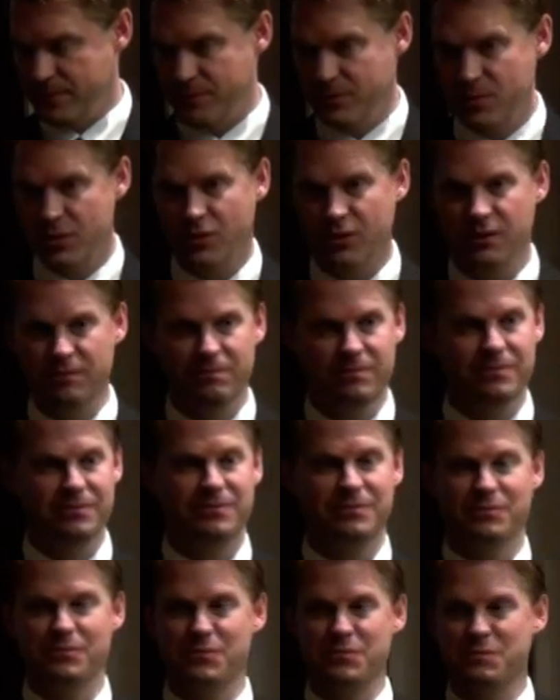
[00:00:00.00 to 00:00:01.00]
You know,
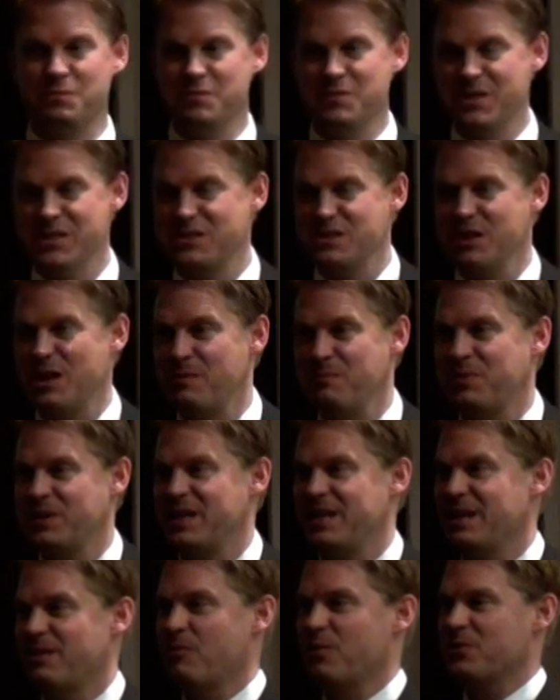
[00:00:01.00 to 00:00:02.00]
this
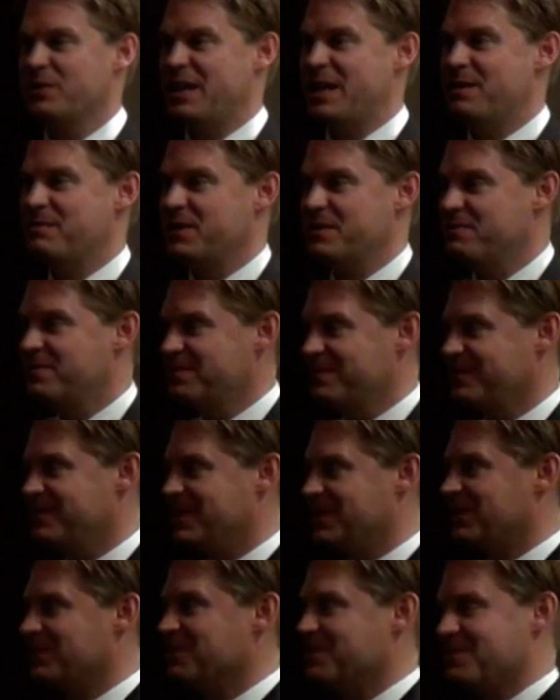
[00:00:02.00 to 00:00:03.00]
company, I won't name it,
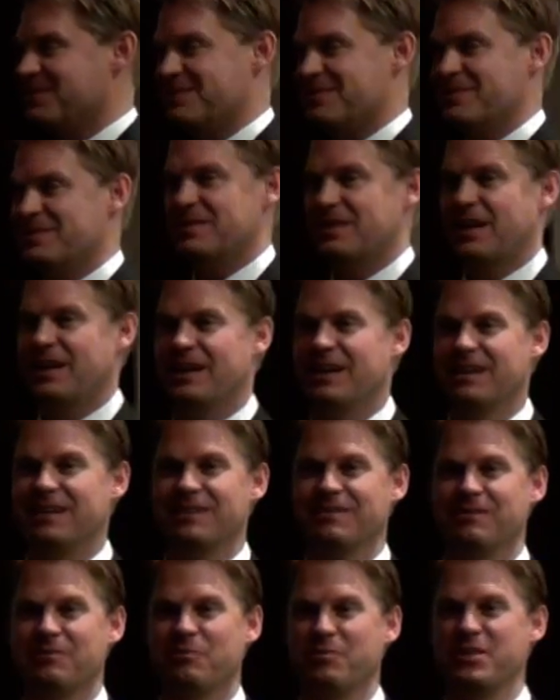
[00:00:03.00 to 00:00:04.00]
you know,
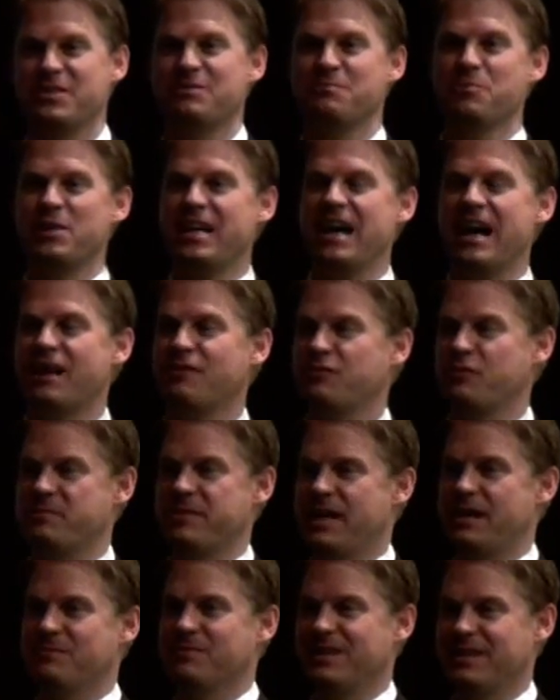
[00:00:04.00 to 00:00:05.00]
we got it from
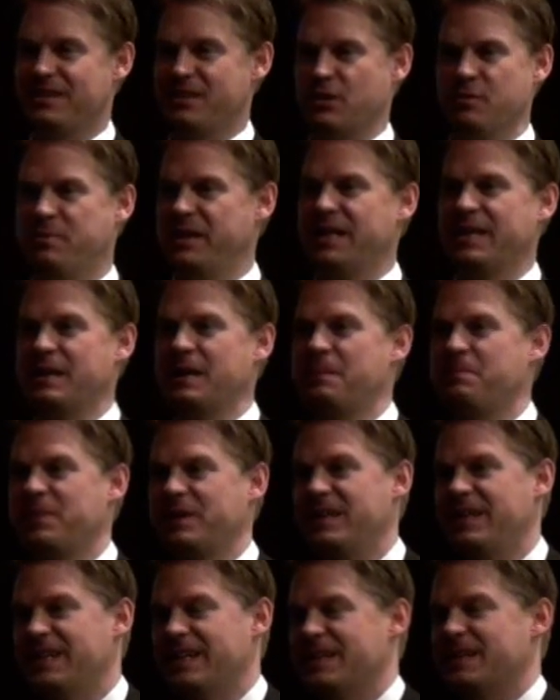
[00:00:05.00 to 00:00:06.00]
them. And they're a big
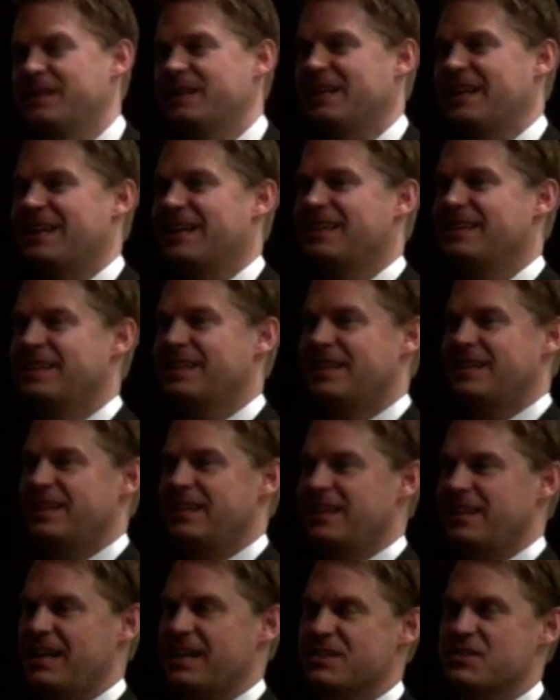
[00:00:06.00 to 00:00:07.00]
company, and
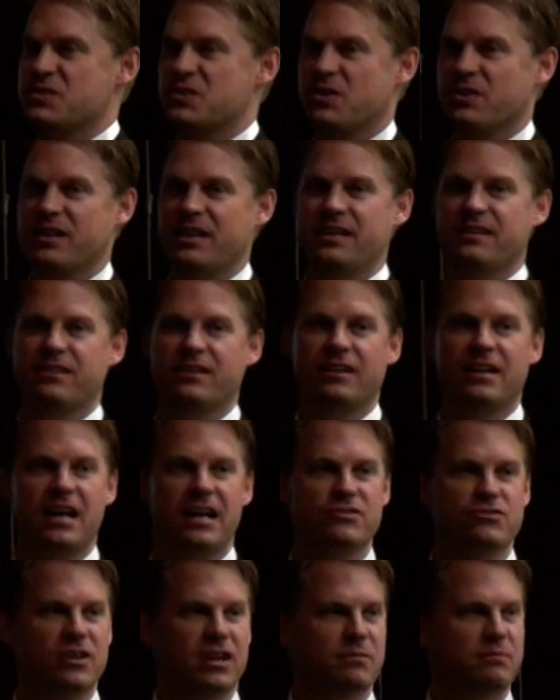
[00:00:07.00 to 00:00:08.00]
so that
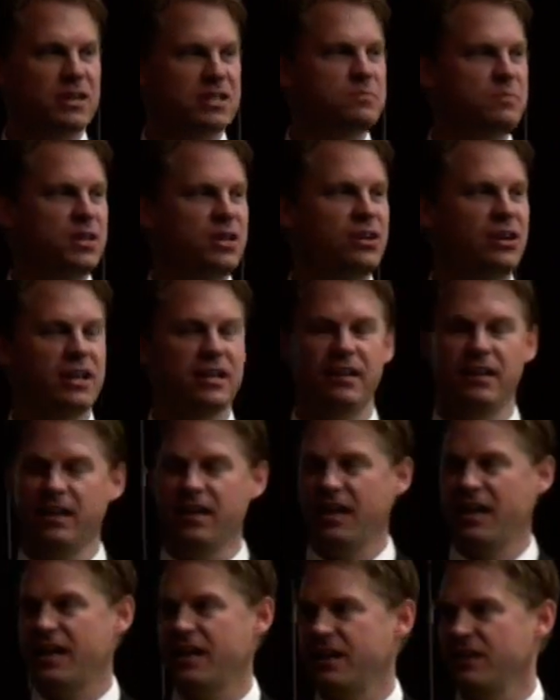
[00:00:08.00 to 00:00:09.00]
contract must be good.
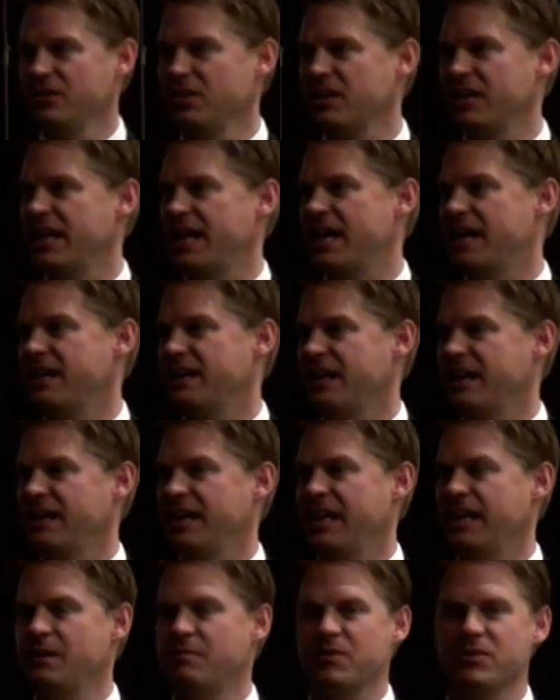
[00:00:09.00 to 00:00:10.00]
And I look at it, and
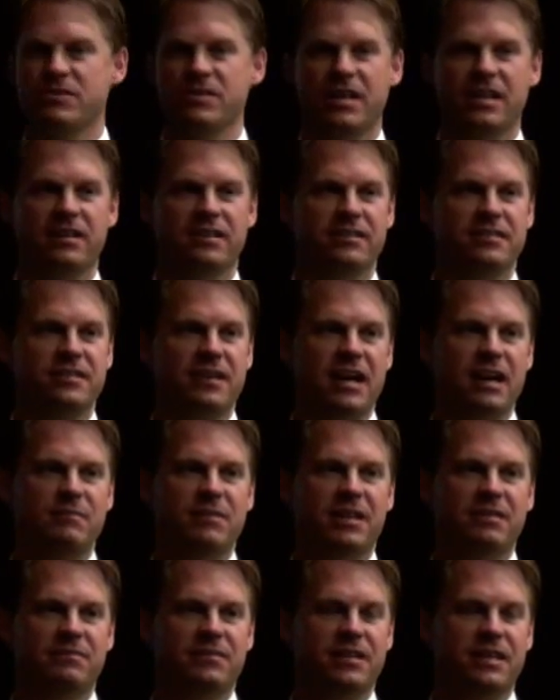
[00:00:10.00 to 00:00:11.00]
80% of the time
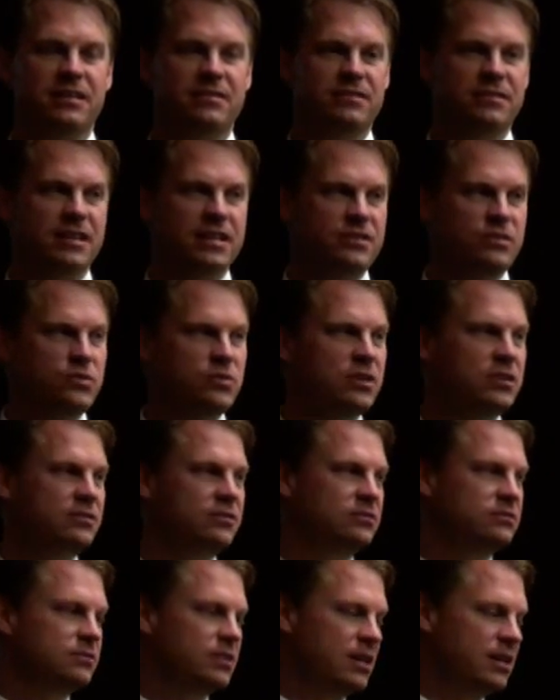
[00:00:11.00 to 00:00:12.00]
that new
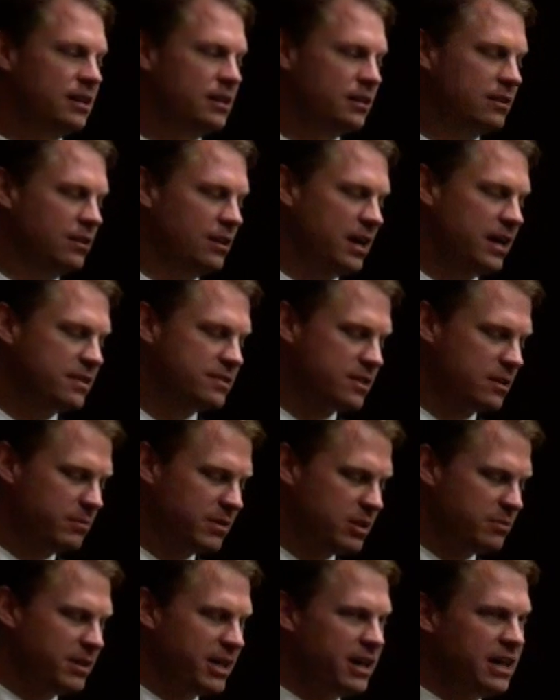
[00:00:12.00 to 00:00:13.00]
clients come
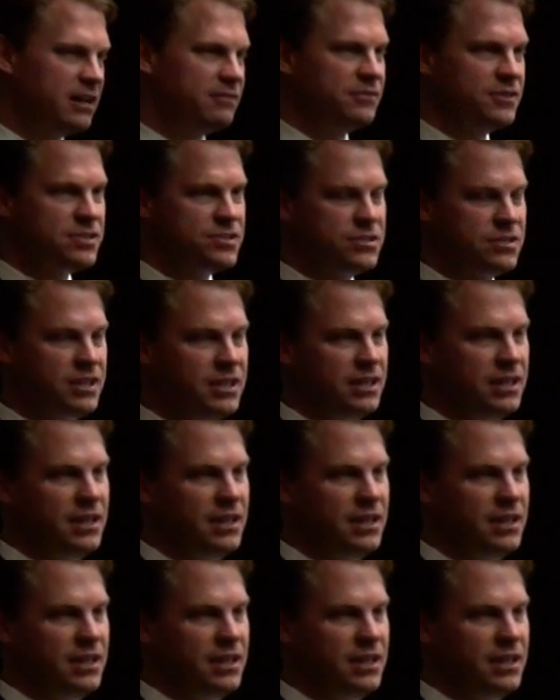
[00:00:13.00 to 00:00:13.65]
into my office,